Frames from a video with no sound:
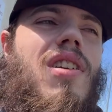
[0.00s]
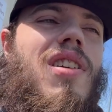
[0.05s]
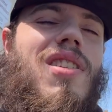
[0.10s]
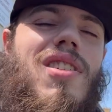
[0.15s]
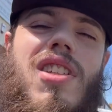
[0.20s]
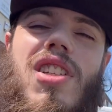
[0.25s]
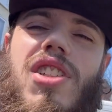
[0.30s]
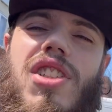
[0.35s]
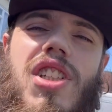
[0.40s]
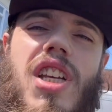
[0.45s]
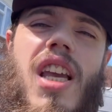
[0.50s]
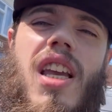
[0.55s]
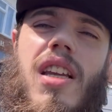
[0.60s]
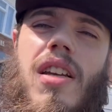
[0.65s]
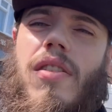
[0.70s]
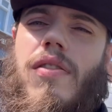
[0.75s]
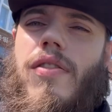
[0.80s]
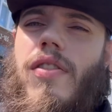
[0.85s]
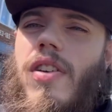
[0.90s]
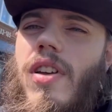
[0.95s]
to Jade
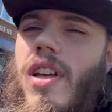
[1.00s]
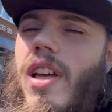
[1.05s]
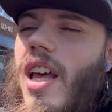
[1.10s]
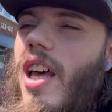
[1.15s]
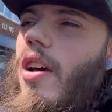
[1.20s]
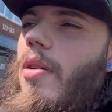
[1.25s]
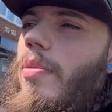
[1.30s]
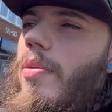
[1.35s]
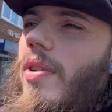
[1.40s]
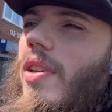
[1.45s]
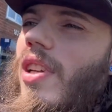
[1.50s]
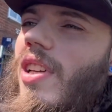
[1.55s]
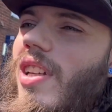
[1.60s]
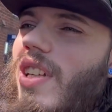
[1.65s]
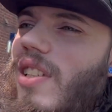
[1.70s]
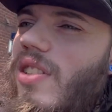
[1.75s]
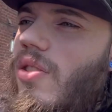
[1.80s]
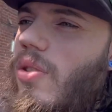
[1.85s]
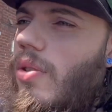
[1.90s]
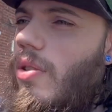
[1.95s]
for helping
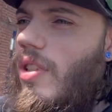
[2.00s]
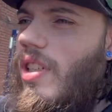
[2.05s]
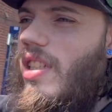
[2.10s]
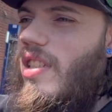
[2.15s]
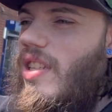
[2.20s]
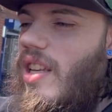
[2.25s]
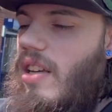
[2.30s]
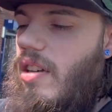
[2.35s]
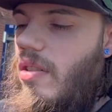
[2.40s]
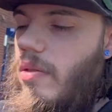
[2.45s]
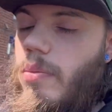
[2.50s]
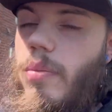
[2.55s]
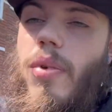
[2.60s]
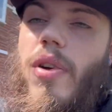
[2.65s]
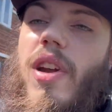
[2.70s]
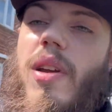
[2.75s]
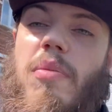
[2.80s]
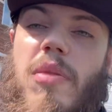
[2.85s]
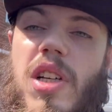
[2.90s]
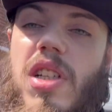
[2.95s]
sort this out and
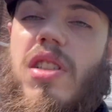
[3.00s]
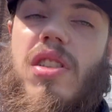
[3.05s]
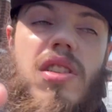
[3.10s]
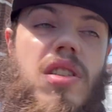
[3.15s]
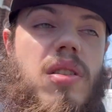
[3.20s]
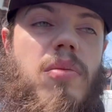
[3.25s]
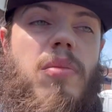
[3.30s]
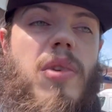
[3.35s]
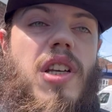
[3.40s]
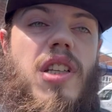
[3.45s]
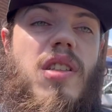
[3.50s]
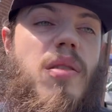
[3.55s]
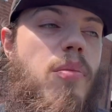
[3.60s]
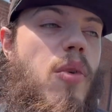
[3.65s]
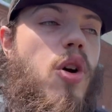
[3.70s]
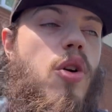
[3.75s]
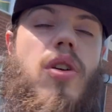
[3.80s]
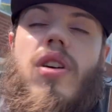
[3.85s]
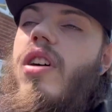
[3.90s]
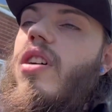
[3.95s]
pretty much being the
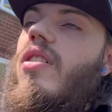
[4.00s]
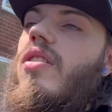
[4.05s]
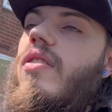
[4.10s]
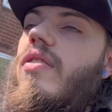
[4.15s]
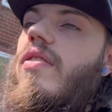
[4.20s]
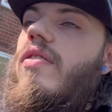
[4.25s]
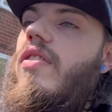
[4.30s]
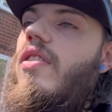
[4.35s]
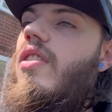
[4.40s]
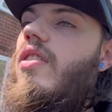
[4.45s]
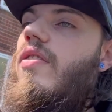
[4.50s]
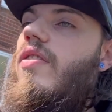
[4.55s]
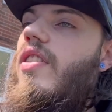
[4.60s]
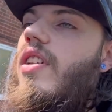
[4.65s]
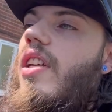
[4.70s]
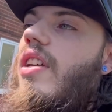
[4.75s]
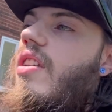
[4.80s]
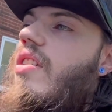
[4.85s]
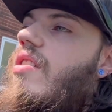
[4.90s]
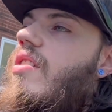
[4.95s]
broker for
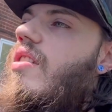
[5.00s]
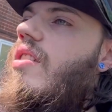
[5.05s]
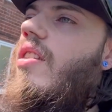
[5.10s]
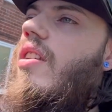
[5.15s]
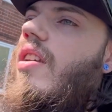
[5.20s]
this.